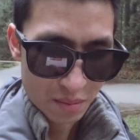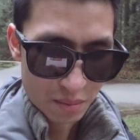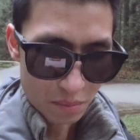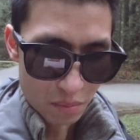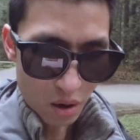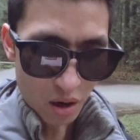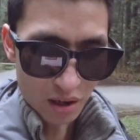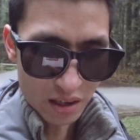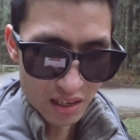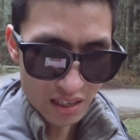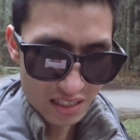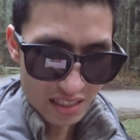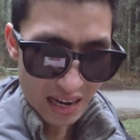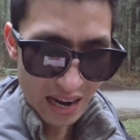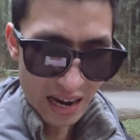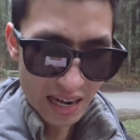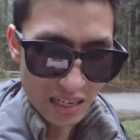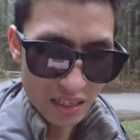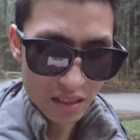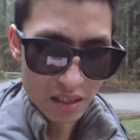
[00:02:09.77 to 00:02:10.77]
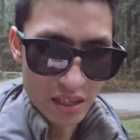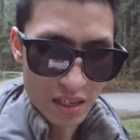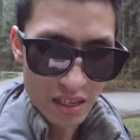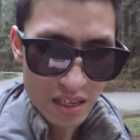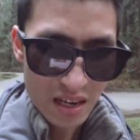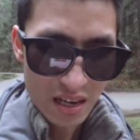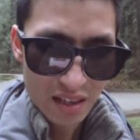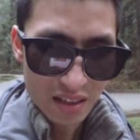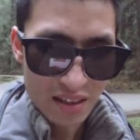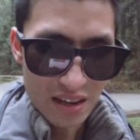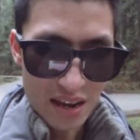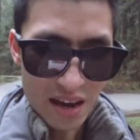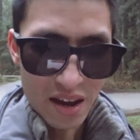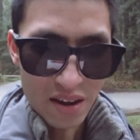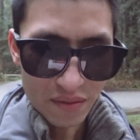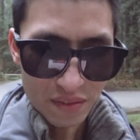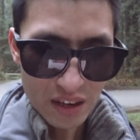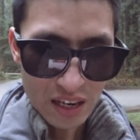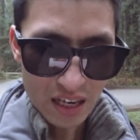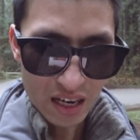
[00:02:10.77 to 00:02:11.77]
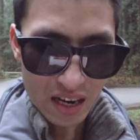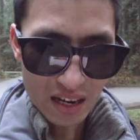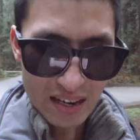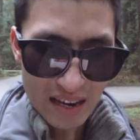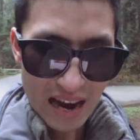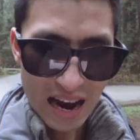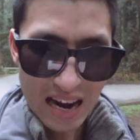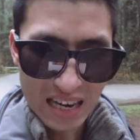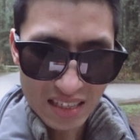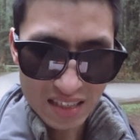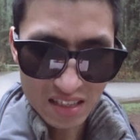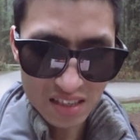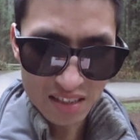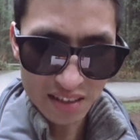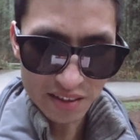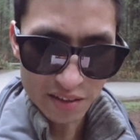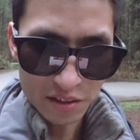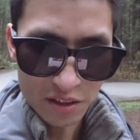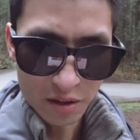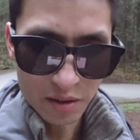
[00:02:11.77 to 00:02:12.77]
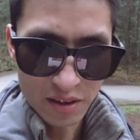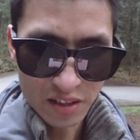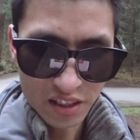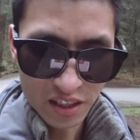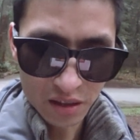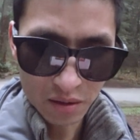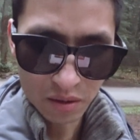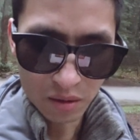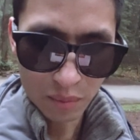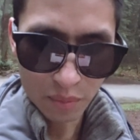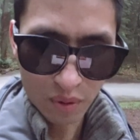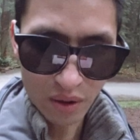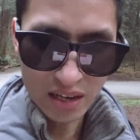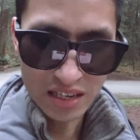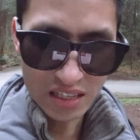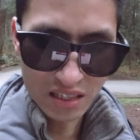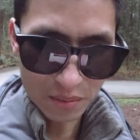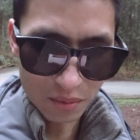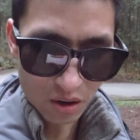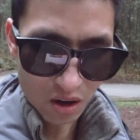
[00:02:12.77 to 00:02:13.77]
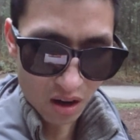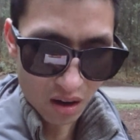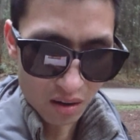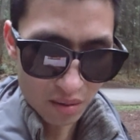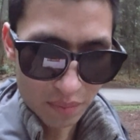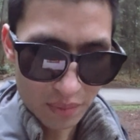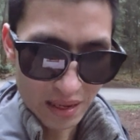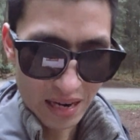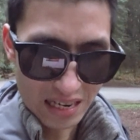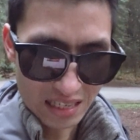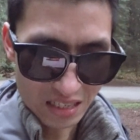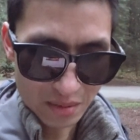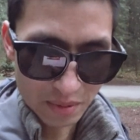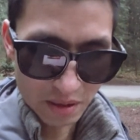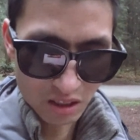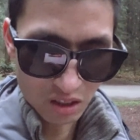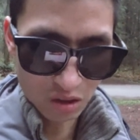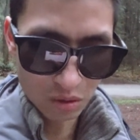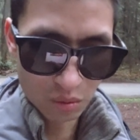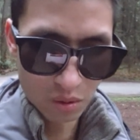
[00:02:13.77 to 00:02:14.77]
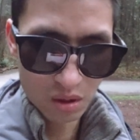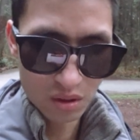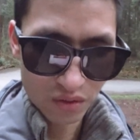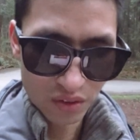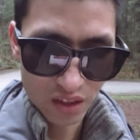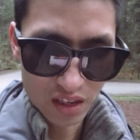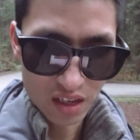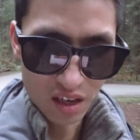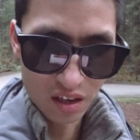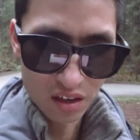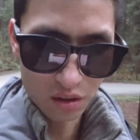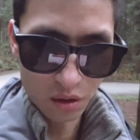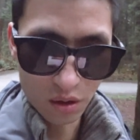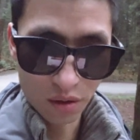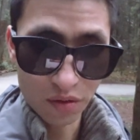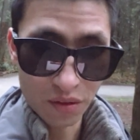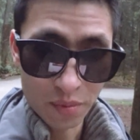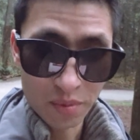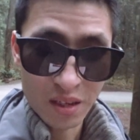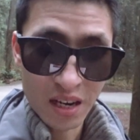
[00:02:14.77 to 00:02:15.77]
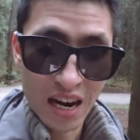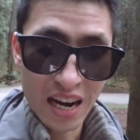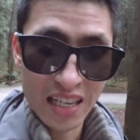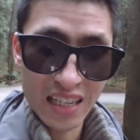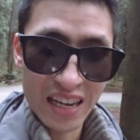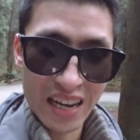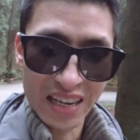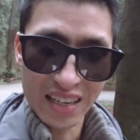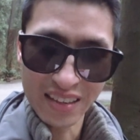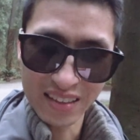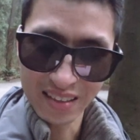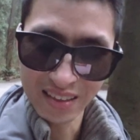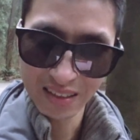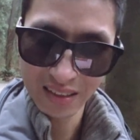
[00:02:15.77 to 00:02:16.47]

Marcus Hangani, the FAI Acting Secretary General, praised them all but has special words for the young girl from Thailand.